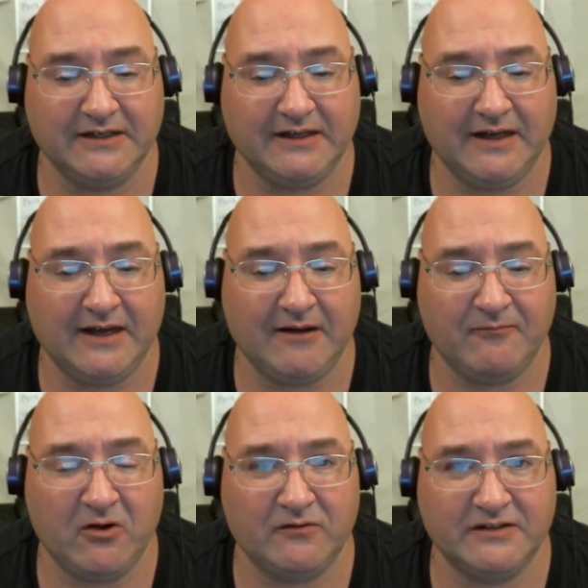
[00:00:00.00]
uh,
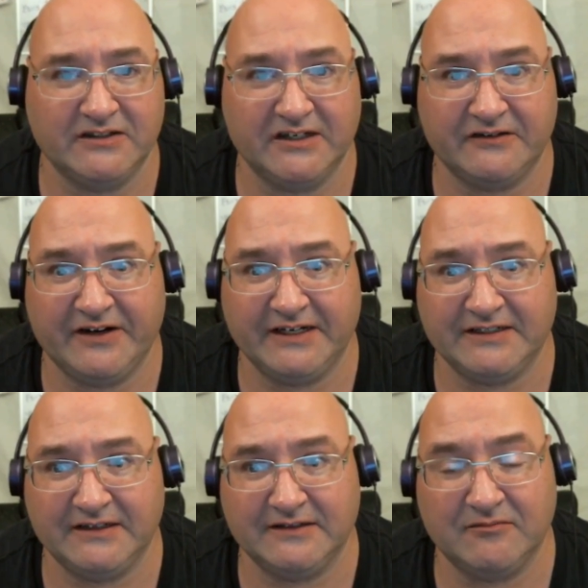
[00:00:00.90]
bone
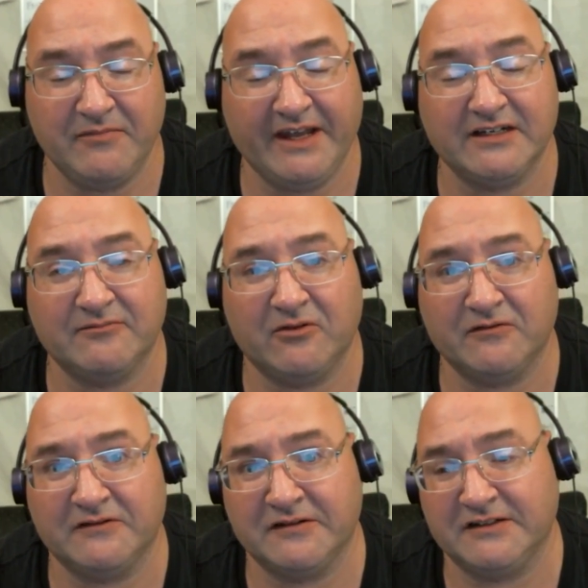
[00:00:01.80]
degeneration, some major bone
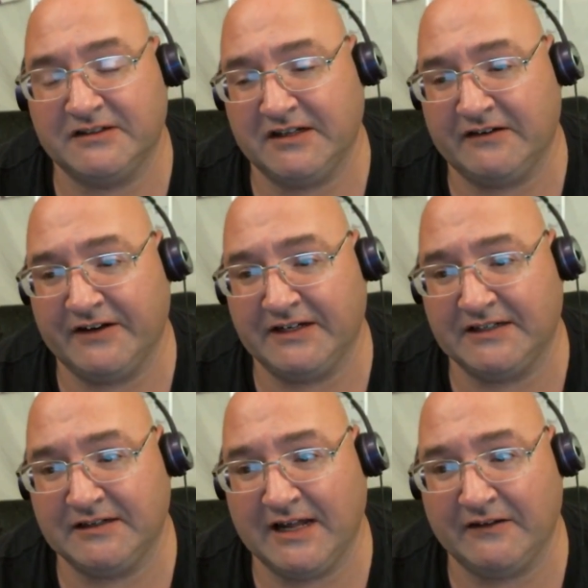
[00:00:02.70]

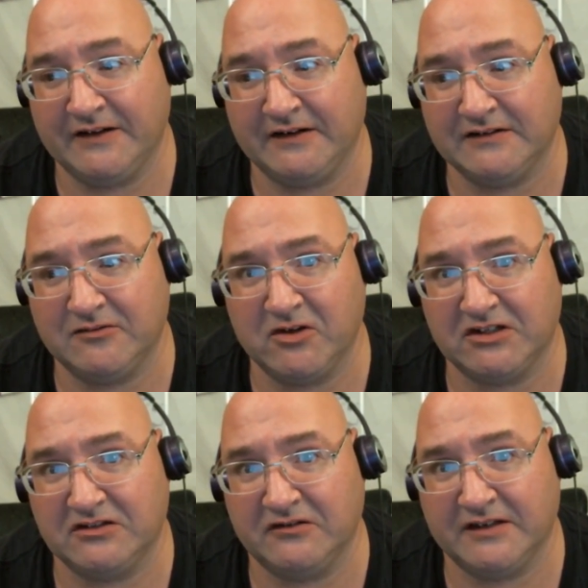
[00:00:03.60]
degeneration down there, so much
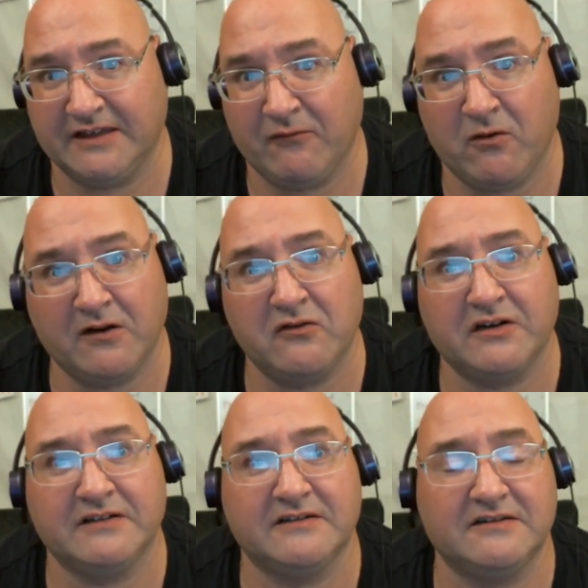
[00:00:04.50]
so that they want to look
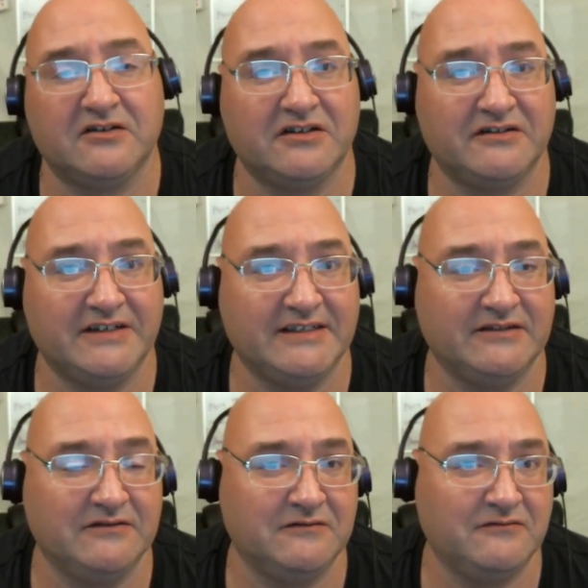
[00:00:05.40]
into surgery
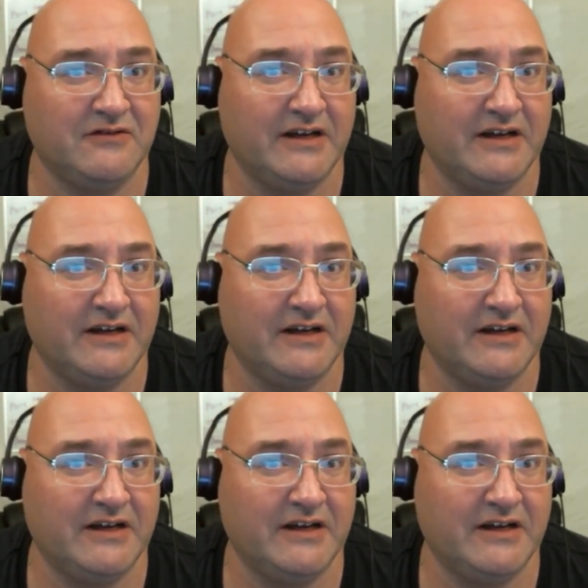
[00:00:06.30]
to